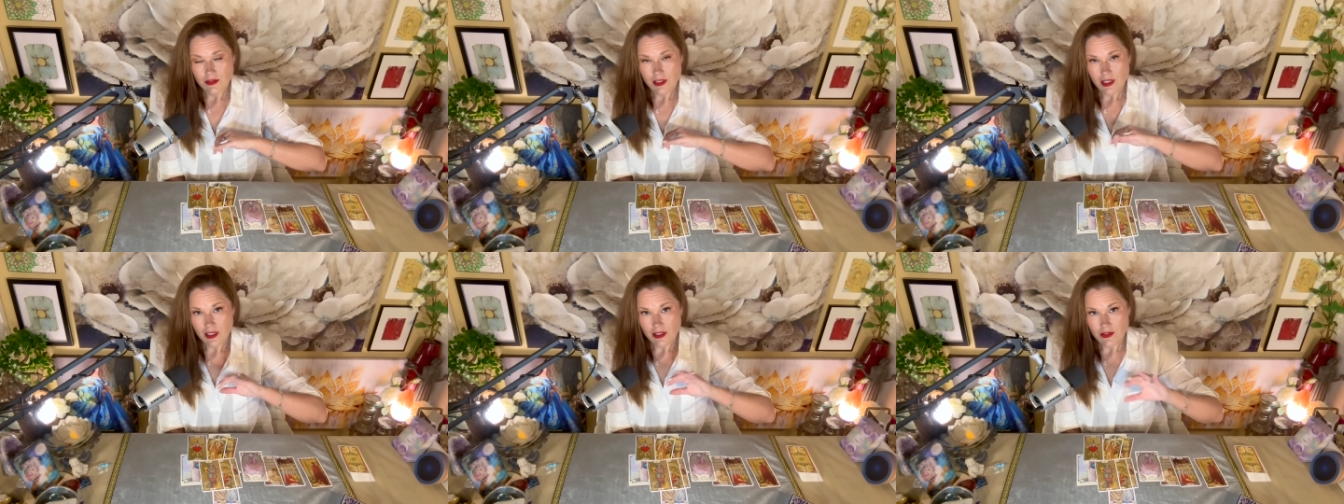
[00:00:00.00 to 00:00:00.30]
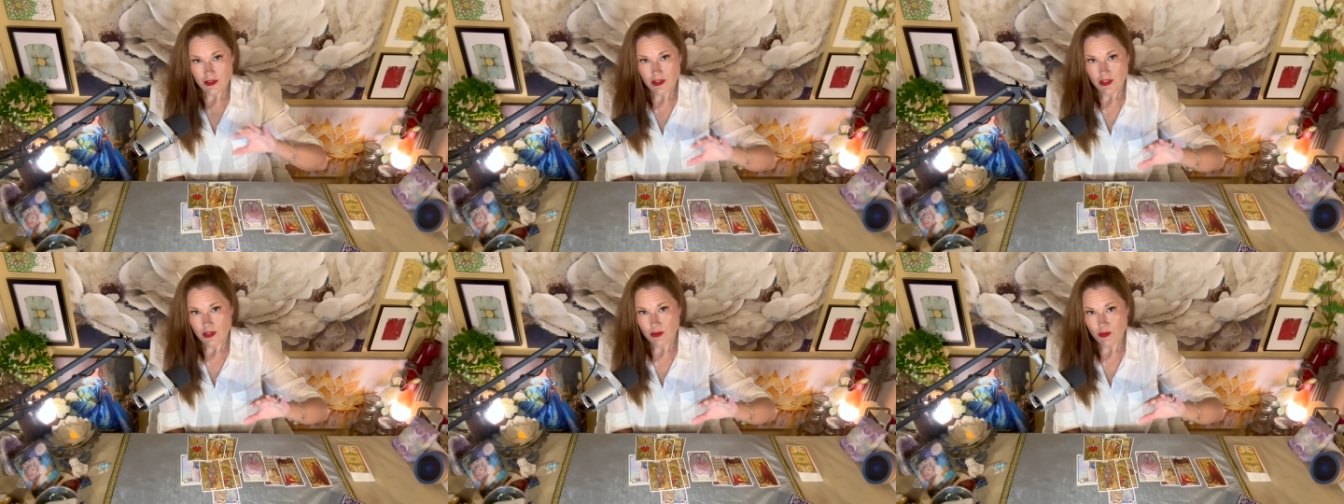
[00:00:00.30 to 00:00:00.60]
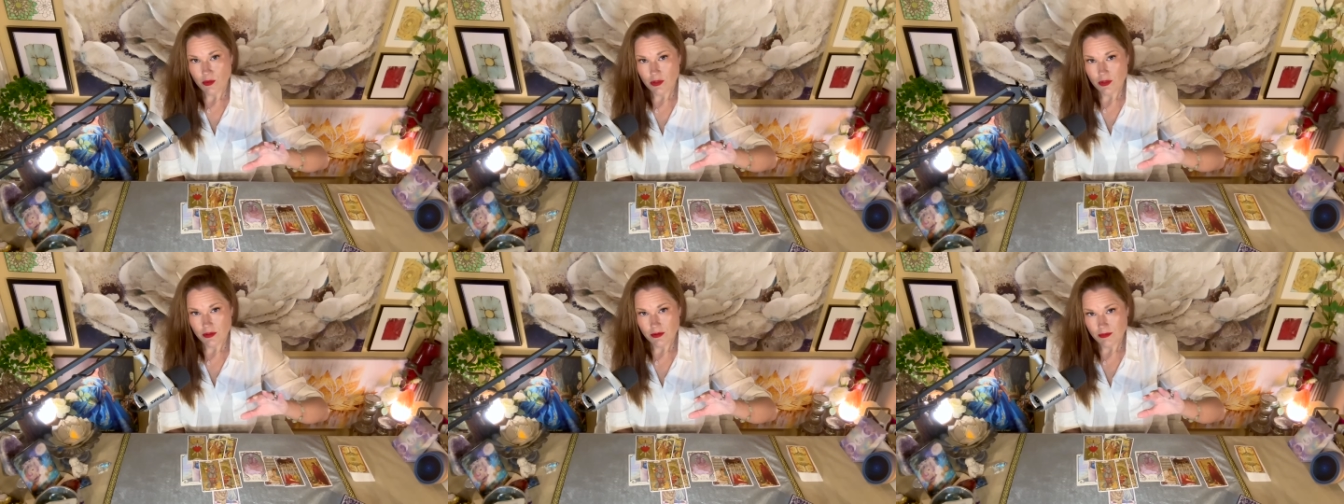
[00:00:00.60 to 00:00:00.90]
Outside
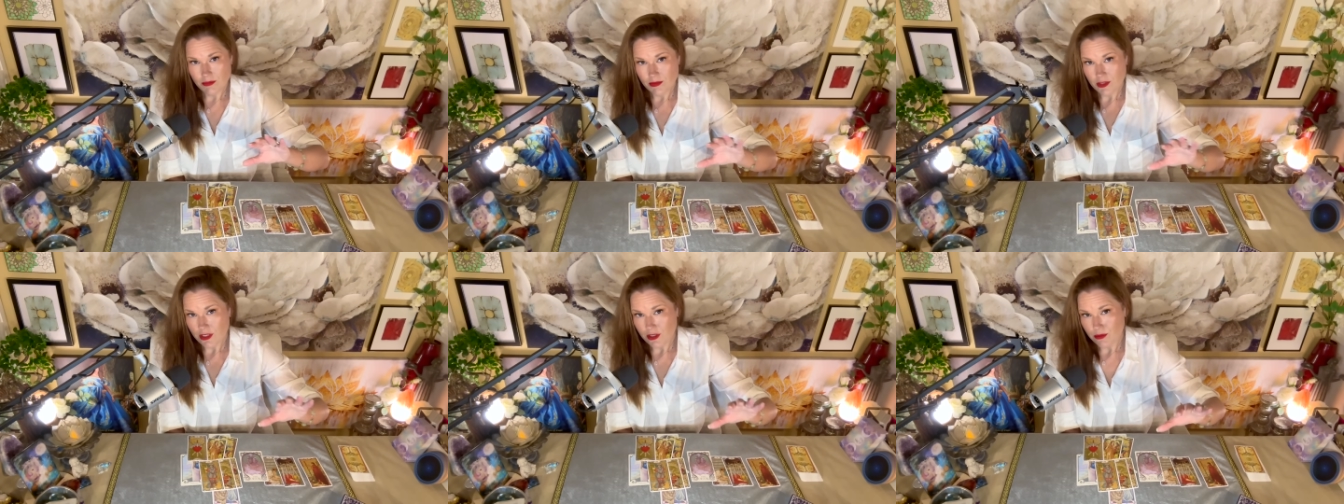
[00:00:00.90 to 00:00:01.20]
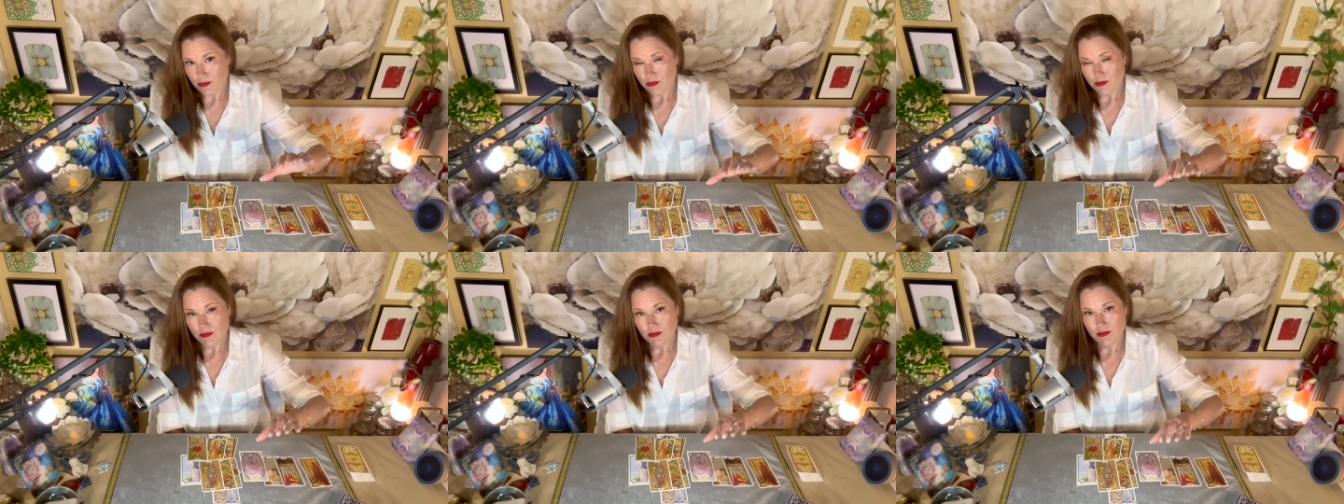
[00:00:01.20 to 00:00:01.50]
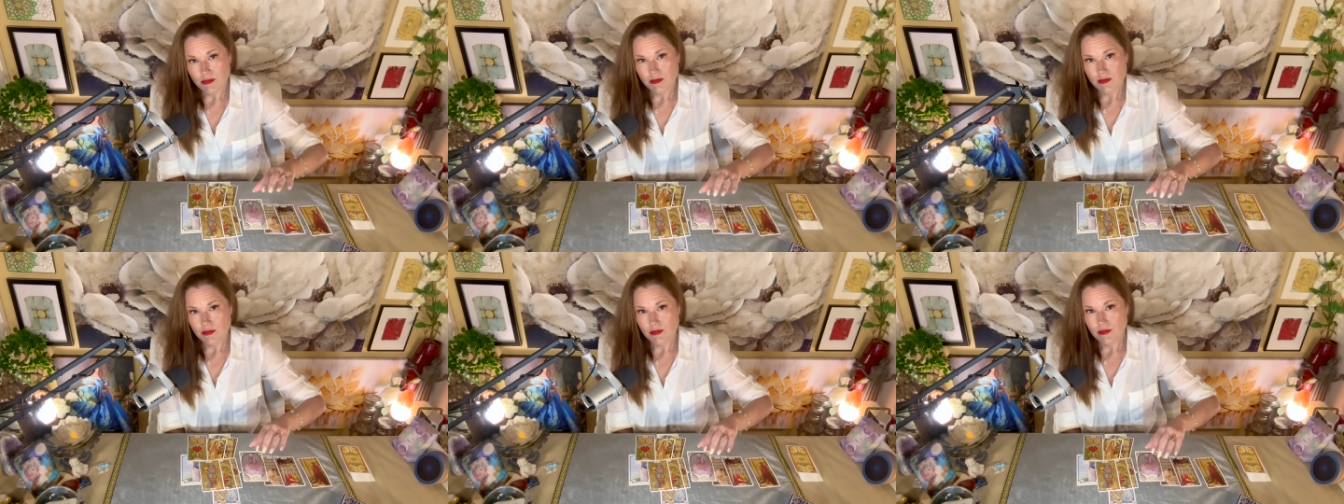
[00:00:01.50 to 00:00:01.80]
world, done.
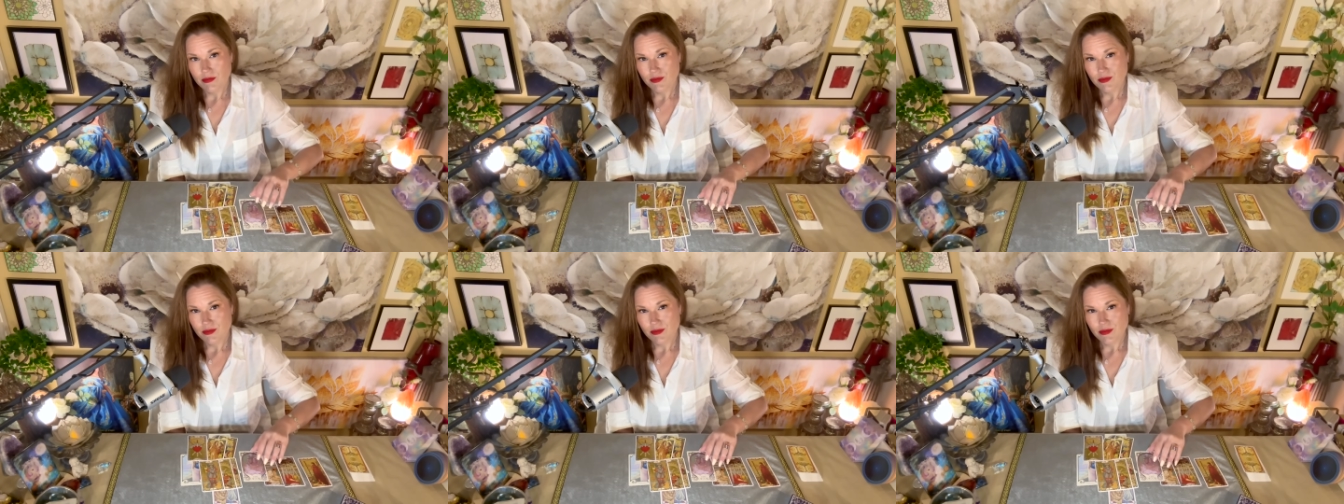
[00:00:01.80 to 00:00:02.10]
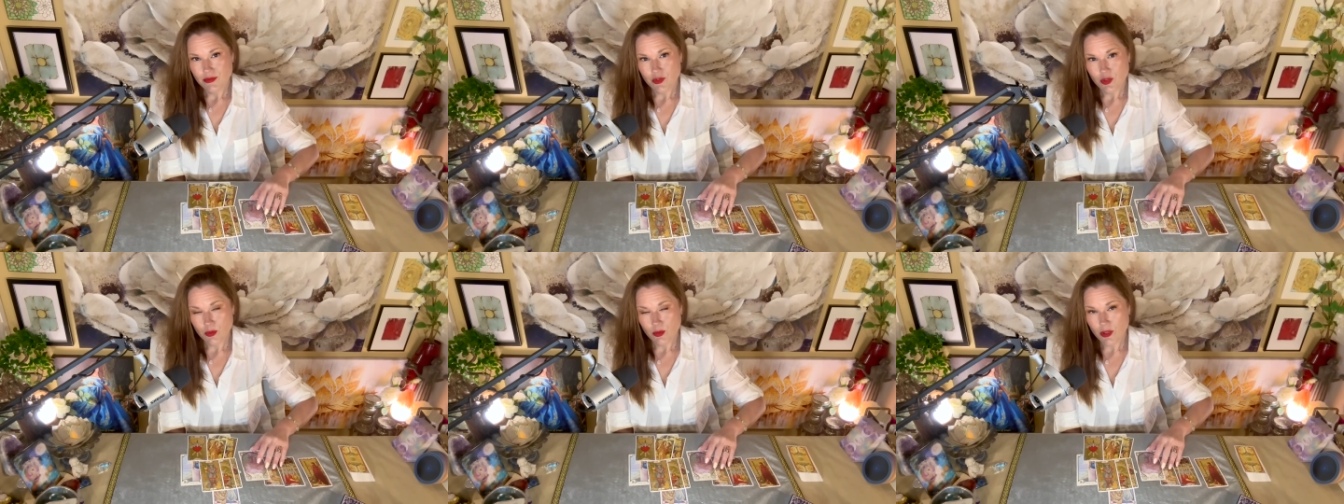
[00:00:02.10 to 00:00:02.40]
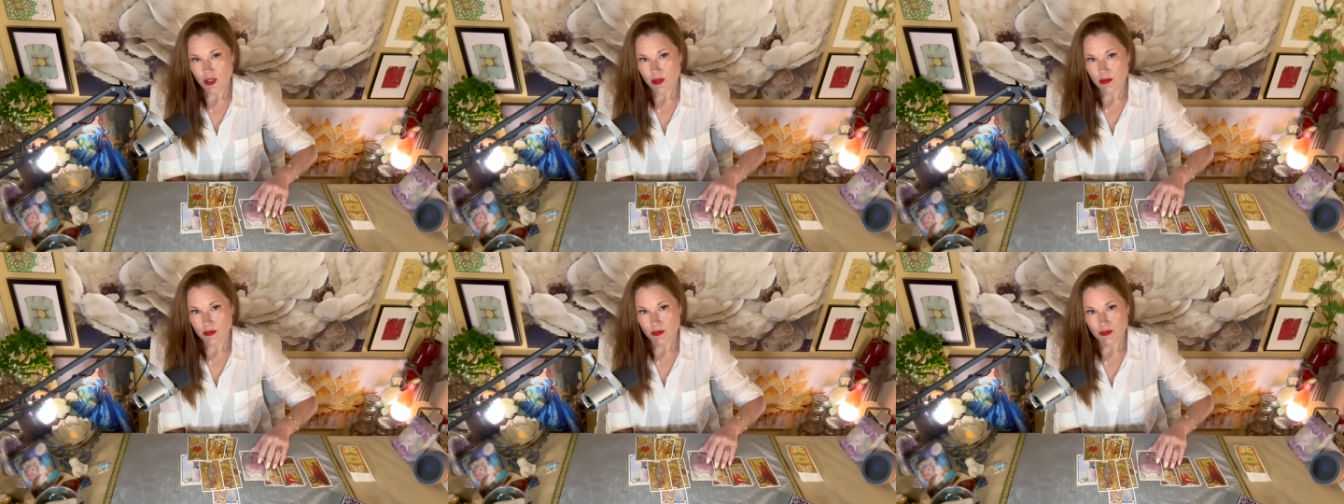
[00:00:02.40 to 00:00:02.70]
No
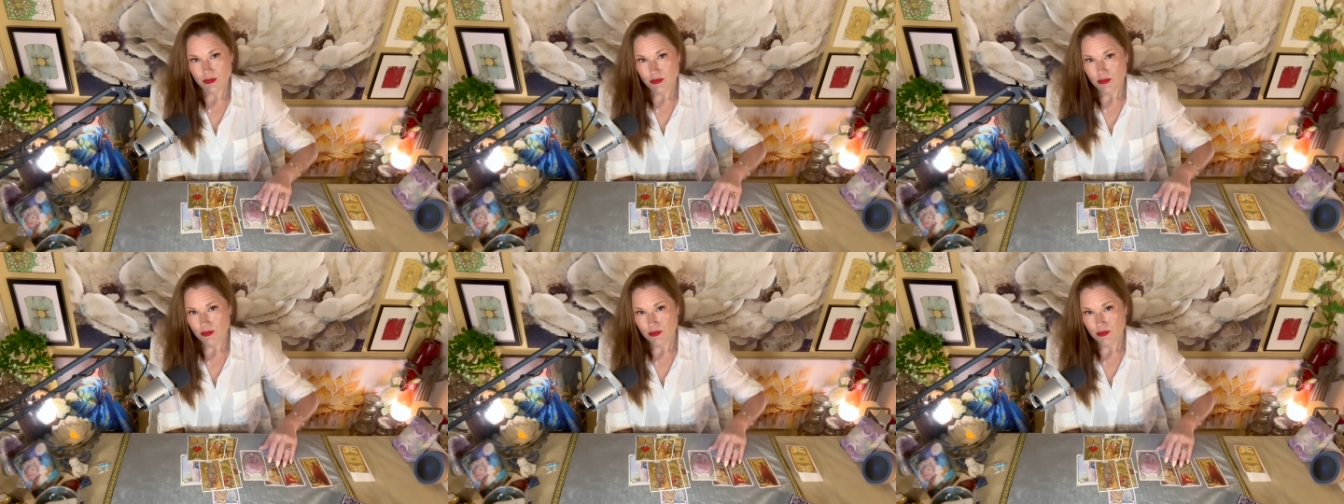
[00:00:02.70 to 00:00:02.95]
problem.